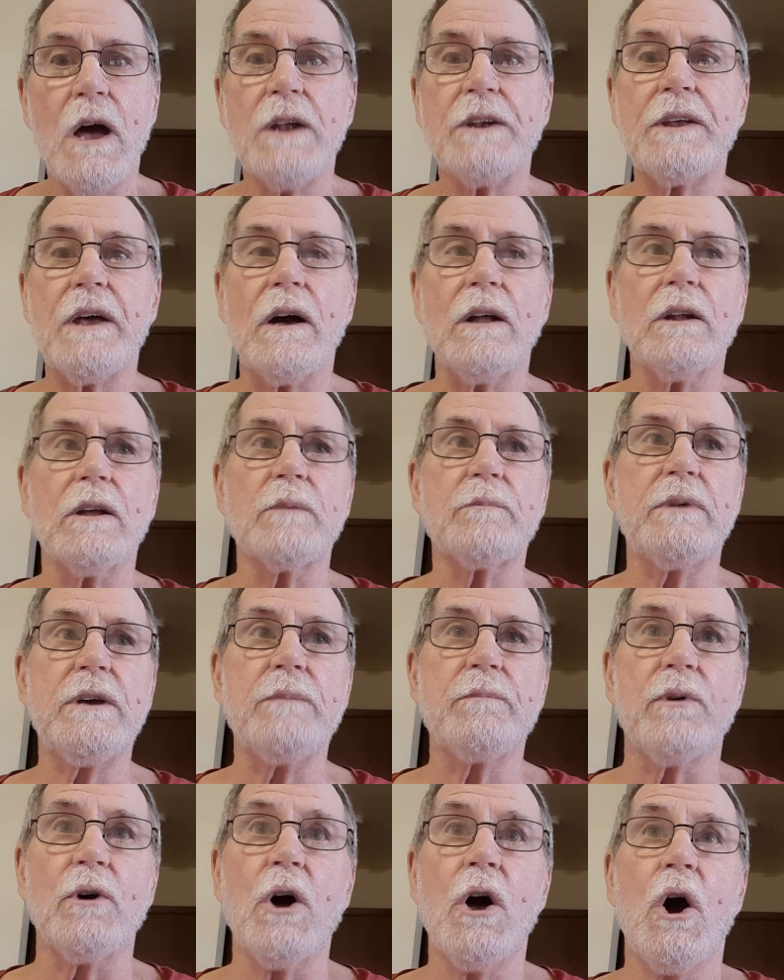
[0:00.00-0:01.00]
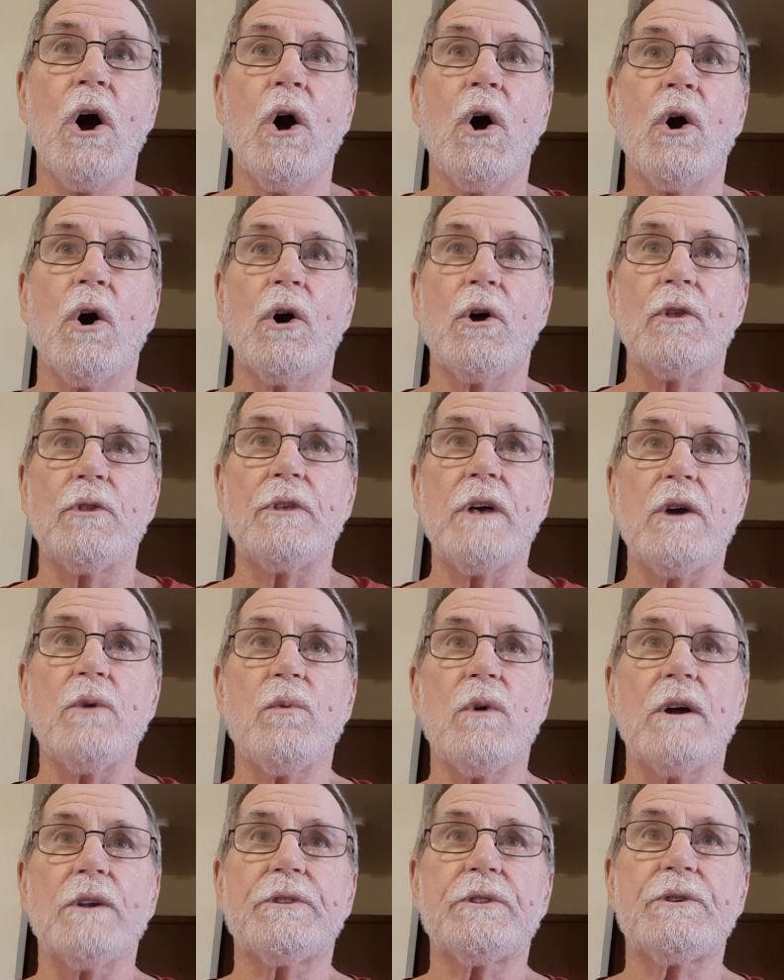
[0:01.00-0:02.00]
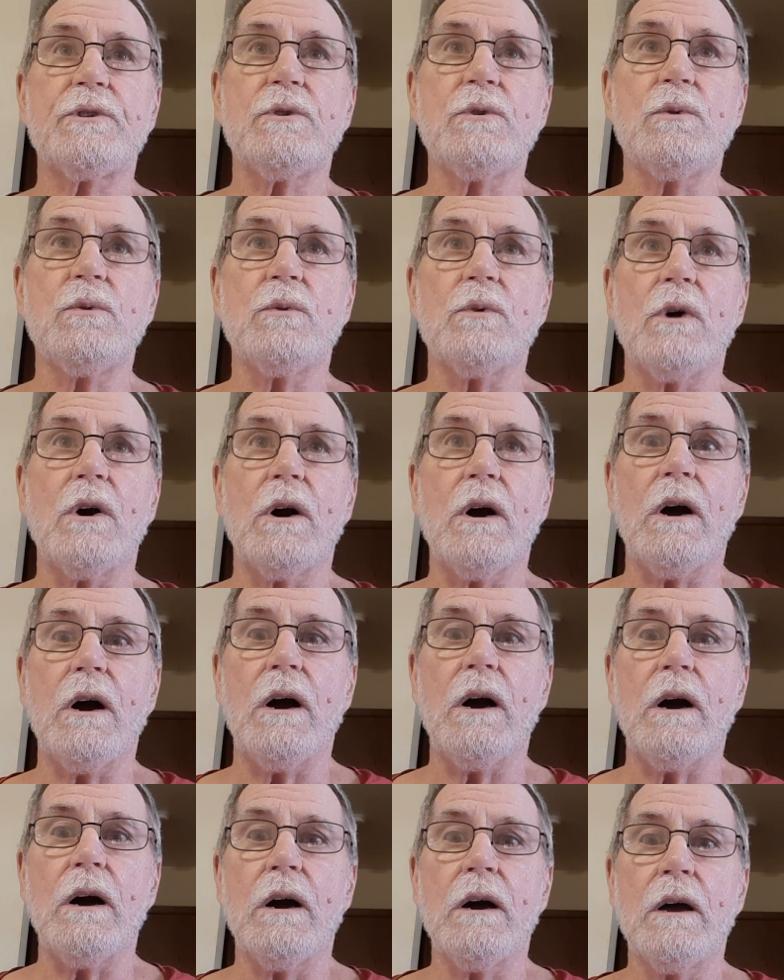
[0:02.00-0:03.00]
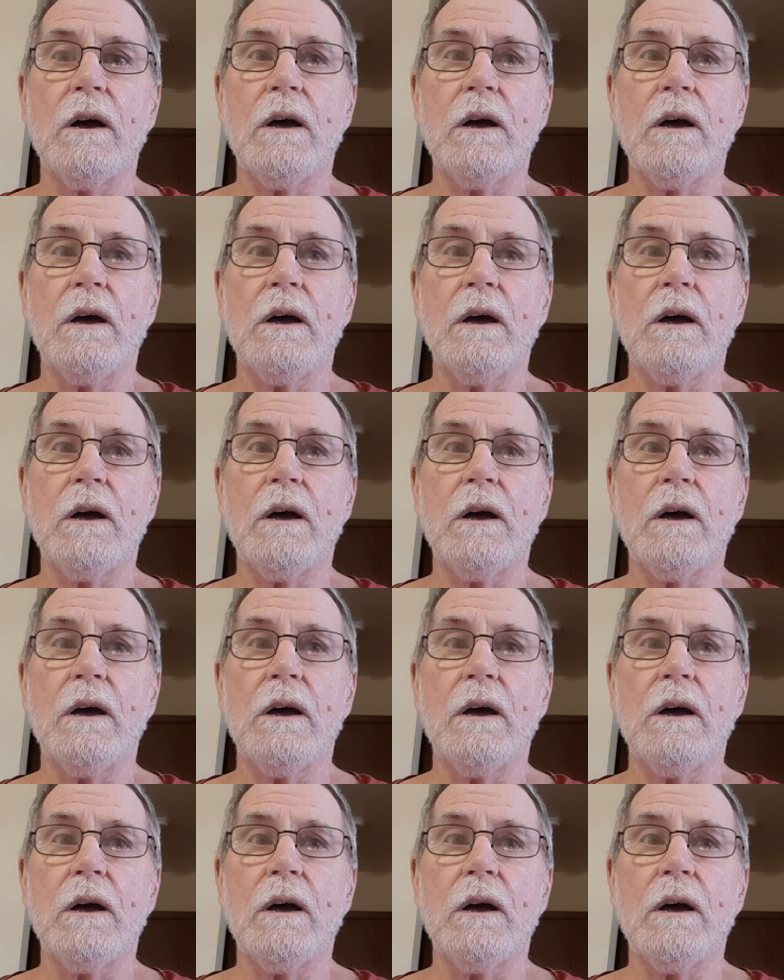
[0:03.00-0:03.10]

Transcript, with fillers: telling people they want to uh,